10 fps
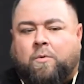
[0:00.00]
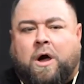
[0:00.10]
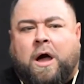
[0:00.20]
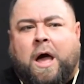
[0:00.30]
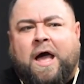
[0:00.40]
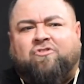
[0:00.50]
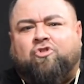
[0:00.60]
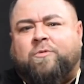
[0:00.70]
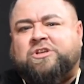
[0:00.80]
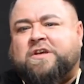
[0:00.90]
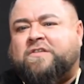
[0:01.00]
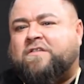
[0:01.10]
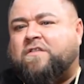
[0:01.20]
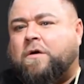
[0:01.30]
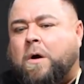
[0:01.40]
I had so much
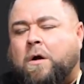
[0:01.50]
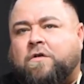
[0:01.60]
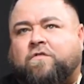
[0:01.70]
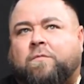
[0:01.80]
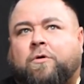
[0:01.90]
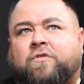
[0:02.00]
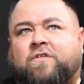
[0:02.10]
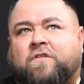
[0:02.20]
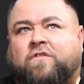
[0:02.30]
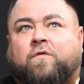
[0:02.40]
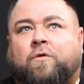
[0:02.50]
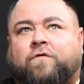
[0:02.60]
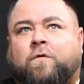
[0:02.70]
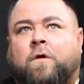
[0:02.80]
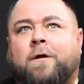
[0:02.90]
success at the car industry, bro. This is a real
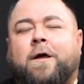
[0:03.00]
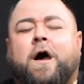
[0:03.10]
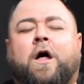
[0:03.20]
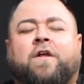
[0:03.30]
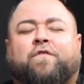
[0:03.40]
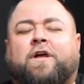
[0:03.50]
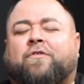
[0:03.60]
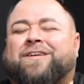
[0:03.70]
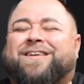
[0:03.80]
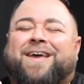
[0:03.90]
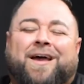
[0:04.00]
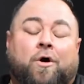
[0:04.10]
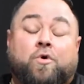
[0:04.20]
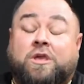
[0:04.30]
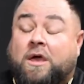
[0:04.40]
story. I'll never forget. I was like,
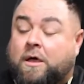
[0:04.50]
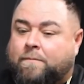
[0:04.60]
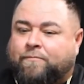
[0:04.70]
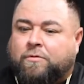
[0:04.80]
hell yeah.